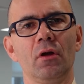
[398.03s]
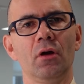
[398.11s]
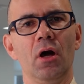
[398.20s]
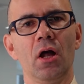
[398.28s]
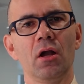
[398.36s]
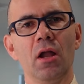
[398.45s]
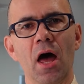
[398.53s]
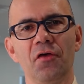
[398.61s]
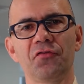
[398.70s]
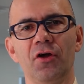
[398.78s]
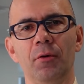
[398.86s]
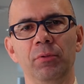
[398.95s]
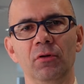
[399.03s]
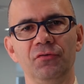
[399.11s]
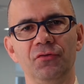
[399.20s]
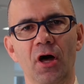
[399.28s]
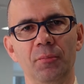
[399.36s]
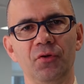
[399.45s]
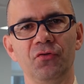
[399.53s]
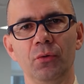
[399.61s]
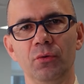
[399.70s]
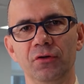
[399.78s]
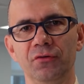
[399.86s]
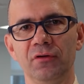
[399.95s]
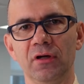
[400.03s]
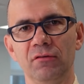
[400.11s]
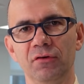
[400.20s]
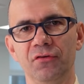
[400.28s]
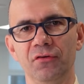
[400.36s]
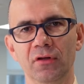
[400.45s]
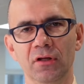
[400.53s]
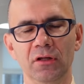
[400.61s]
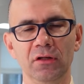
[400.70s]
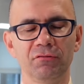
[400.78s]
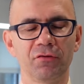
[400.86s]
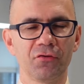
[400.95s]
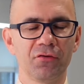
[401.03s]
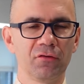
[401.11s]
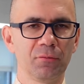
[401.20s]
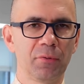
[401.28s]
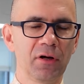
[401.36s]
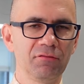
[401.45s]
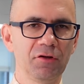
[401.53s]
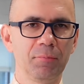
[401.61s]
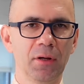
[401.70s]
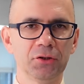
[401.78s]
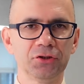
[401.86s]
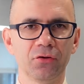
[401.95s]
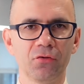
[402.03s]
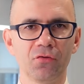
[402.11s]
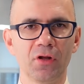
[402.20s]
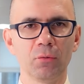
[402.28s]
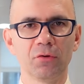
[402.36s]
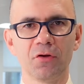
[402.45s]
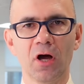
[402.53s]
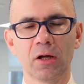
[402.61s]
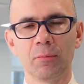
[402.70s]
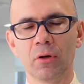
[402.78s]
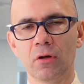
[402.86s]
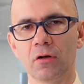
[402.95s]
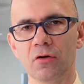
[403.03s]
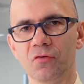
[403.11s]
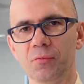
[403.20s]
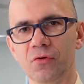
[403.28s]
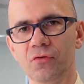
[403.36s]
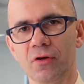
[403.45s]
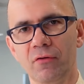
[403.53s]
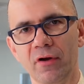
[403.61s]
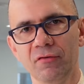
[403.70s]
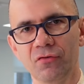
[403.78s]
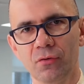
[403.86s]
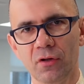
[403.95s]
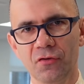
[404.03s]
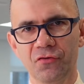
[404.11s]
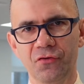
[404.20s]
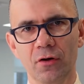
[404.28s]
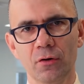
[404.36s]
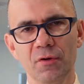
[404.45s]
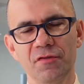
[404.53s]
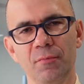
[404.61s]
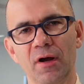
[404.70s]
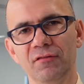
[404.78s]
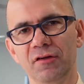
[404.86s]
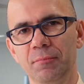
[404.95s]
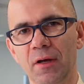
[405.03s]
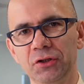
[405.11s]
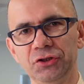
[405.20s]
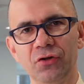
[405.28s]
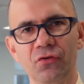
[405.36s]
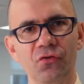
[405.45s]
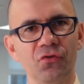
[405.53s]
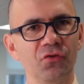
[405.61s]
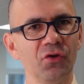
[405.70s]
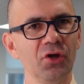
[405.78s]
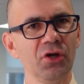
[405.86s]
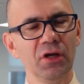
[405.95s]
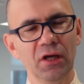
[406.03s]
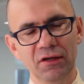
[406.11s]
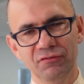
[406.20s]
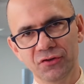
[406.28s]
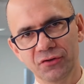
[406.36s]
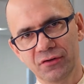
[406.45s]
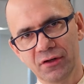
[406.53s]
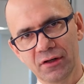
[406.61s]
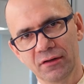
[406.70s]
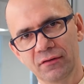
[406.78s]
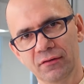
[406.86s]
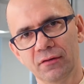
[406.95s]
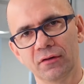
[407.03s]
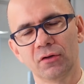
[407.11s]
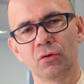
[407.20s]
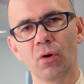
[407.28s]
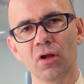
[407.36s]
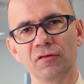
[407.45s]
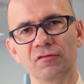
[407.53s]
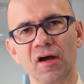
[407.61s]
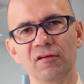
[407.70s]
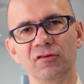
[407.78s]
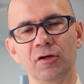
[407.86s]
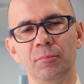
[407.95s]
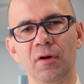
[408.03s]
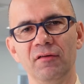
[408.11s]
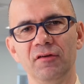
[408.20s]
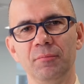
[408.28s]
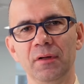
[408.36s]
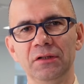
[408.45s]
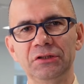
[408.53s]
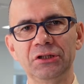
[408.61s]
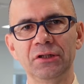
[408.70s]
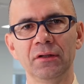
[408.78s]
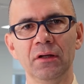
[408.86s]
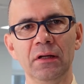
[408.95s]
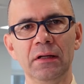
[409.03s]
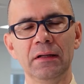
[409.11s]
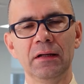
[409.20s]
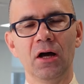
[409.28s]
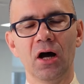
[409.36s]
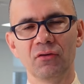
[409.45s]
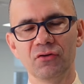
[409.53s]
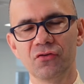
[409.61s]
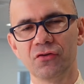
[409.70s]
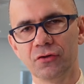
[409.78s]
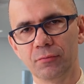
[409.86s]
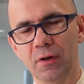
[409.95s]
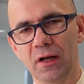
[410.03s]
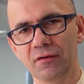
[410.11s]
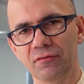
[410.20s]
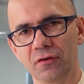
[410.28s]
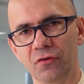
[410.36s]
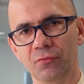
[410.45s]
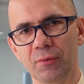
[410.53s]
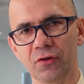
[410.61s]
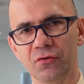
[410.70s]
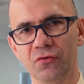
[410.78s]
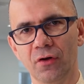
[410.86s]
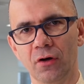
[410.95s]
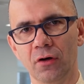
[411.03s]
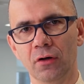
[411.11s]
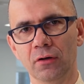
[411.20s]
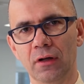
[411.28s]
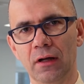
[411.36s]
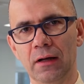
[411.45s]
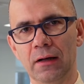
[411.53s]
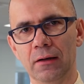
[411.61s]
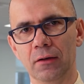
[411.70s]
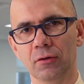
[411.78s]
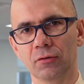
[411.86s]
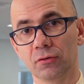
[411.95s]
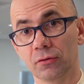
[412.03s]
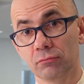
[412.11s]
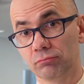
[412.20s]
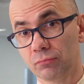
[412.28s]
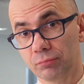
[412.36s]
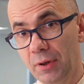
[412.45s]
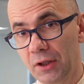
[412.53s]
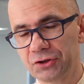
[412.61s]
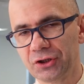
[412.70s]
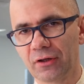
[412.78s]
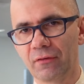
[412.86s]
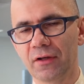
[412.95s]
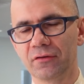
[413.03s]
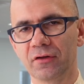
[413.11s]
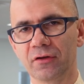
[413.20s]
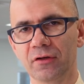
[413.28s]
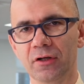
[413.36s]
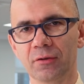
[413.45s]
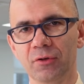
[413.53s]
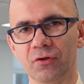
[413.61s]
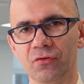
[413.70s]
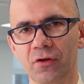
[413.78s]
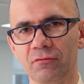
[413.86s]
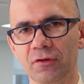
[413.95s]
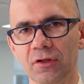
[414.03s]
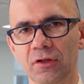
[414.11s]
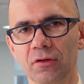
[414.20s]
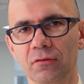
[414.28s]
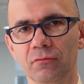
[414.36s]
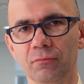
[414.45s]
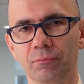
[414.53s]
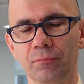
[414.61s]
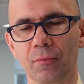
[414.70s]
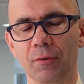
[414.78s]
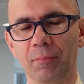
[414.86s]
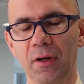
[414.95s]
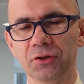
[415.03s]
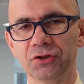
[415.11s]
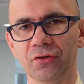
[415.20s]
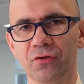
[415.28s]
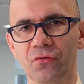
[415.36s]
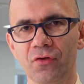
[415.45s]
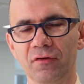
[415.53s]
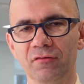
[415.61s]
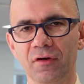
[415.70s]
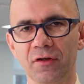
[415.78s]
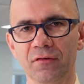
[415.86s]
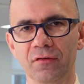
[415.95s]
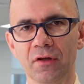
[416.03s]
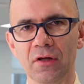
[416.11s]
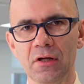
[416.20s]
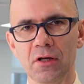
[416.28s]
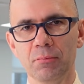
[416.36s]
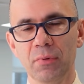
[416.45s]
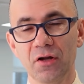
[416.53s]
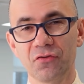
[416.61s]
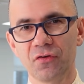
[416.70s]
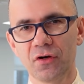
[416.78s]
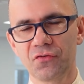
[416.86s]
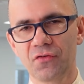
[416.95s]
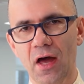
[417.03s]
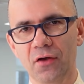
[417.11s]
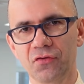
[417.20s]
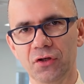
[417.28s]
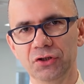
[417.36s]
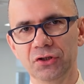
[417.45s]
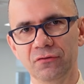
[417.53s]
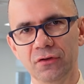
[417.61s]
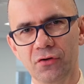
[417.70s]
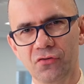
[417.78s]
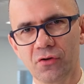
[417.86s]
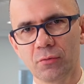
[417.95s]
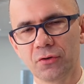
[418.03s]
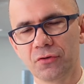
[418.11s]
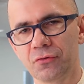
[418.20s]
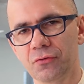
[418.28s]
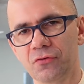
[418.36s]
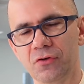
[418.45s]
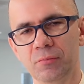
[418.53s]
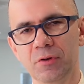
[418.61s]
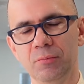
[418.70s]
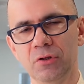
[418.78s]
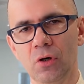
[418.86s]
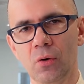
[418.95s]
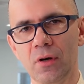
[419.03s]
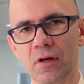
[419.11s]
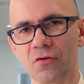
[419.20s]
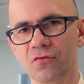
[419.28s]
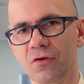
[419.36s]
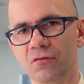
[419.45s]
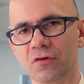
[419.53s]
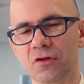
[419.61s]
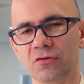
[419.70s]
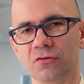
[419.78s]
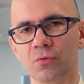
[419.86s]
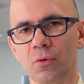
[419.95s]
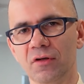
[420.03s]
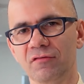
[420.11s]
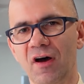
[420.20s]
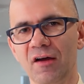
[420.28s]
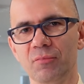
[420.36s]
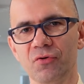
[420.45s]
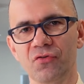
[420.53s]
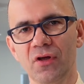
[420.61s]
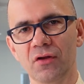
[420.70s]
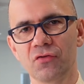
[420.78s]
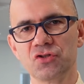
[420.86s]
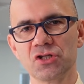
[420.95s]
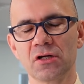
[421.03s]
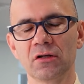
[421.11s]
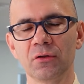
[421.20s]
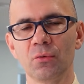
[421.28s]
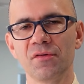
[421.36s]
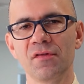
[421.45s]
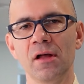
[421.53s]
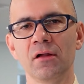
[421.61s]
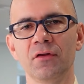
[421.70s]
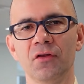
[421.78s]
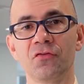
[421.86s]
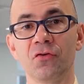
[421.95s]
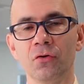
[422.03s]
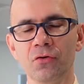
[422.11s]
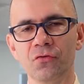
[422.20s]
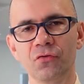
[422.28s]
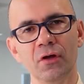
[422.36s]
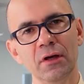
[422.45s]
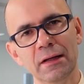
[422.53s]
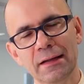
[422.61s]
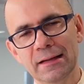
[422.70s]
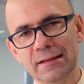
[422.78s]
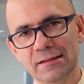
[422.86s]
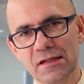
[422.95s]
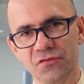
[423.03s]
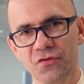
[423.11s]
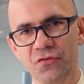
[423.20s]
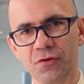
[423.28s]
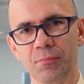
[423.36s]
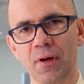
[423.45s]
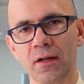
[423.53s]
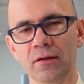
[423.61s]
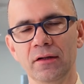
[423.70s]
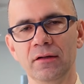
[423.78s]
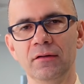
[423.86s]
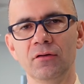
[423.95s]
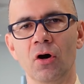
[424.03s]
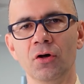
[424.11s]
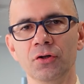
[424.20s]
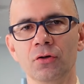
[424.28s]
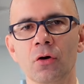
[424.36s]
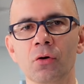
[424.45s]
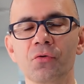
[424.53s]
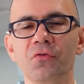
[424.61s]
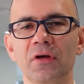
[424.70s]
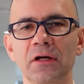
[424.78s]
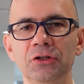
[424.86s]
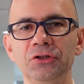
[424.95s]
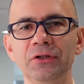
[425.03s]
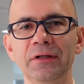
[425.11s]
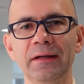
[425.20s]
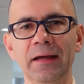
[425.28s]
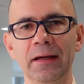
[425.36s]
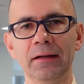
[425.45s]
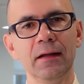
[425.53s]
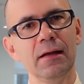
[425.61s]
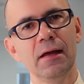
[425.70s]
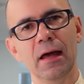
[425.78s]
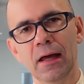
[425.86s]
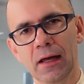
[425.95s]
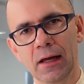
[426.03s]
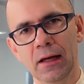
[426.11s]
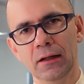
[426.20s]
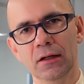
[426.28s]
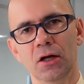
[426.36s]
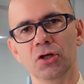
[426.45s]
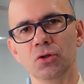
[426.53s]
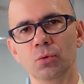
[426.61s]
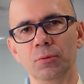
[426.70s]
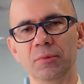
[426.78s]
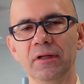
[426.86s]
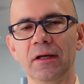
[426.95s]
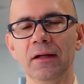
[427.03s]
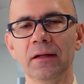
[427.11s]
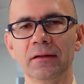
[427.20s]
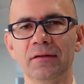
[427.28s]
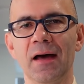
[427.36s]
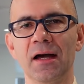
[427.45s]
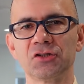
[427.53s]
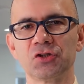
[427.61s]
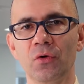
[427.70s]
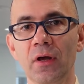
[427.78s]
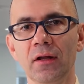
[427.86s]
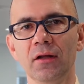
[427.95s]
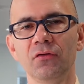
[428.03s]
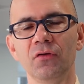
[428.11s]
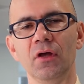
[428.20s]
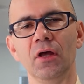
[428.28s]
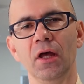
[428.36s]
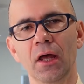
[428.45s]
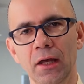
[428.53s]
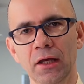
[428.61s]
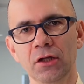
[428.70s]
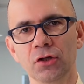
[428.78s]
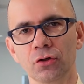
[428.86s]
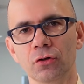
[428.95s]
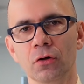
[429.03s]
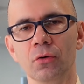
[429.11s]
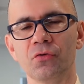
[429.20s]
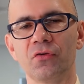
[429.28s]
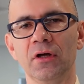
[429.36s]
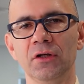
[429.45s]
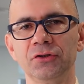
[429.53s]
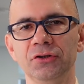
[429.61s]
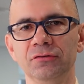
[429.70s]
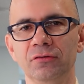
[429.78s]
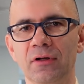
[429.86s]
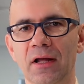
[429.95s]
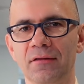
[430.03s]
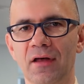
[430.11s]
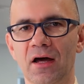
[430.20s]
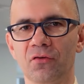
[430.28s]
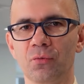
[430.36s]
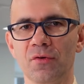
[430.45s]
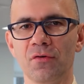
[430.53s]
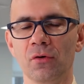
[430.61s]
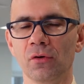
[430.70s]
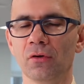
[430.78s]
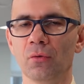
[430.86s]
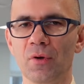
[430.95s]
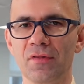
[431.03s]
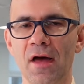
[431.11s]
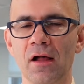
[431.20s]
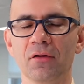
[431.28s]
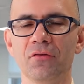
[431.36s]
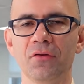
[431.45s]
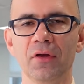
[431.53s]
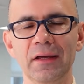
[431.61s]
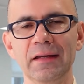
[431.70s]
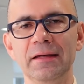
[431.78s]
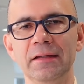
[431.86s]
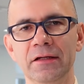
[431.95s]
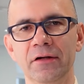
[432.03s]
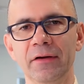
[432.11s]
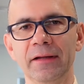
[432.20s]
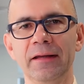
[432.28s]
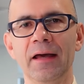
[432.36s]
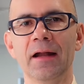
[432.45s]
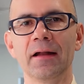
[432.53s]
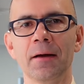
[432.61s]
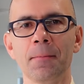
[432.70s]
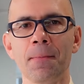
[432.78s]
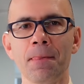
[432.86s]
Last couple of topics I wanted to cover today. First of all, private pensions, then we'll talk about RSPs and RIFs. So let's start with private pensions. If you did qualify for a private pension, obviously your benefit is based on pension criteria, because every pension is different. But as far as taxation, very similar to CPP OAS, 15 to 25% is generally withheld at source. This is dependent on your host country again, and you would be getting tax credit in your host country for that tax withheld here in Canada.